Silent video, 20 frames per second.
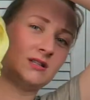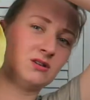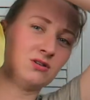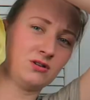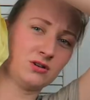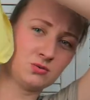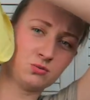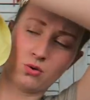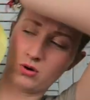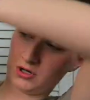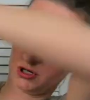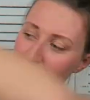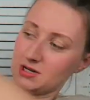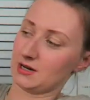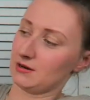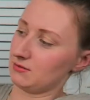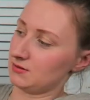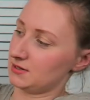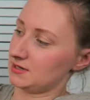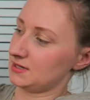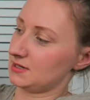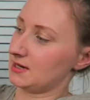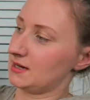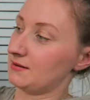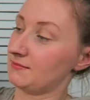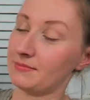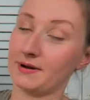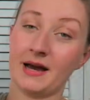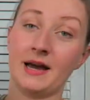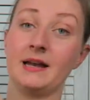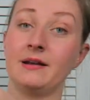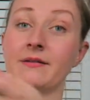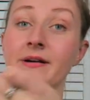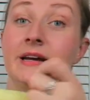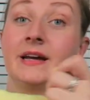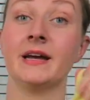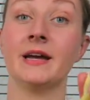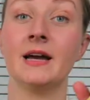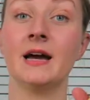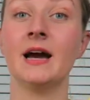it's not as washed out as that but
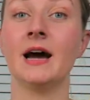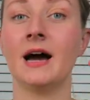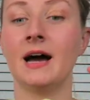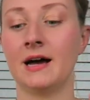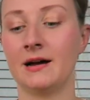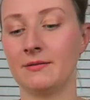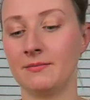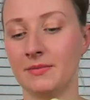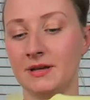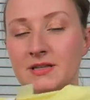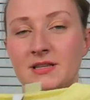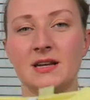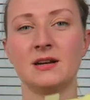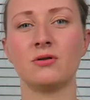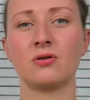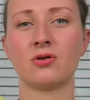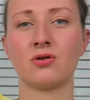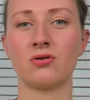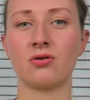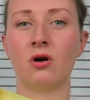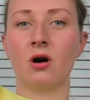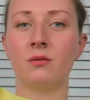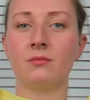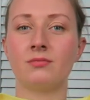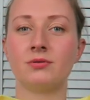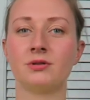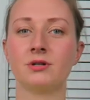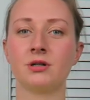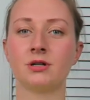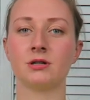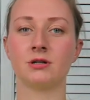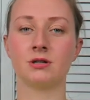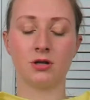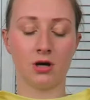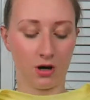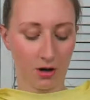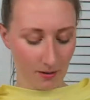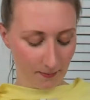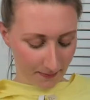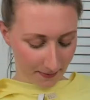anyway um it's a little cropped
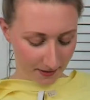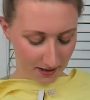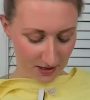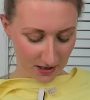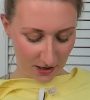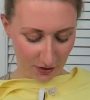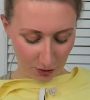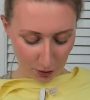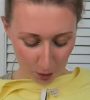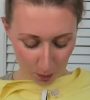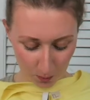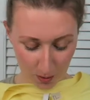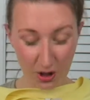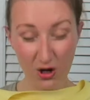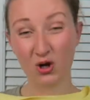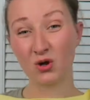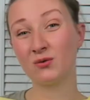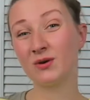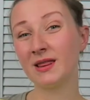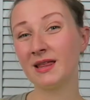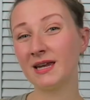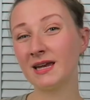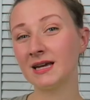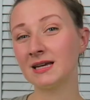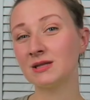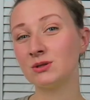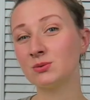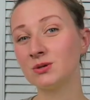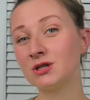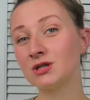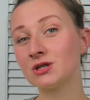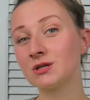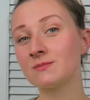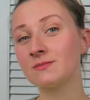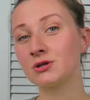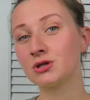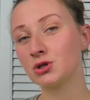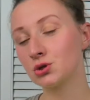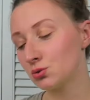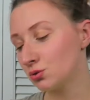top that i thought would look really nice with
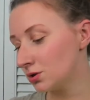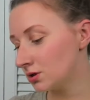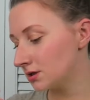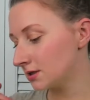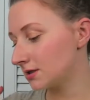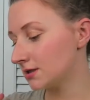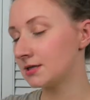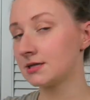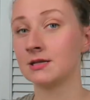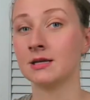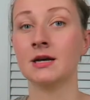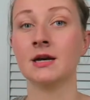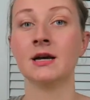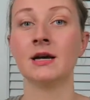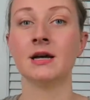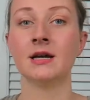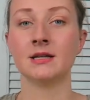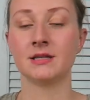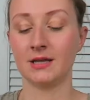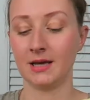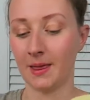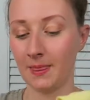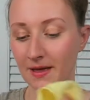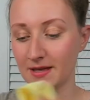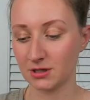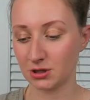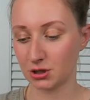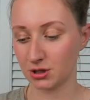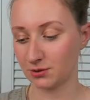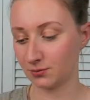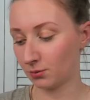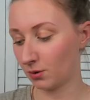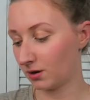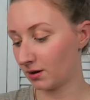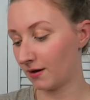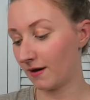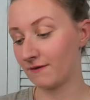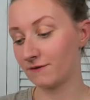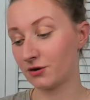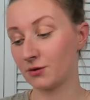some shorts so yeah, that's just
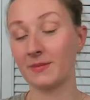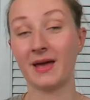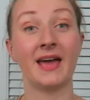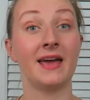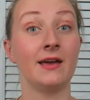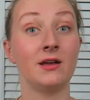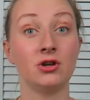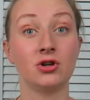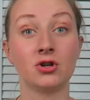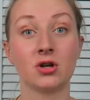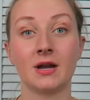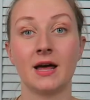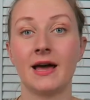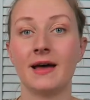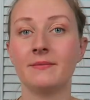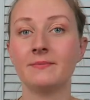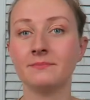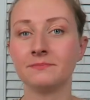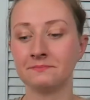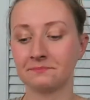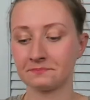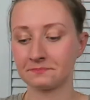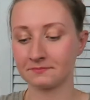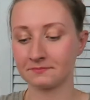one from H&M.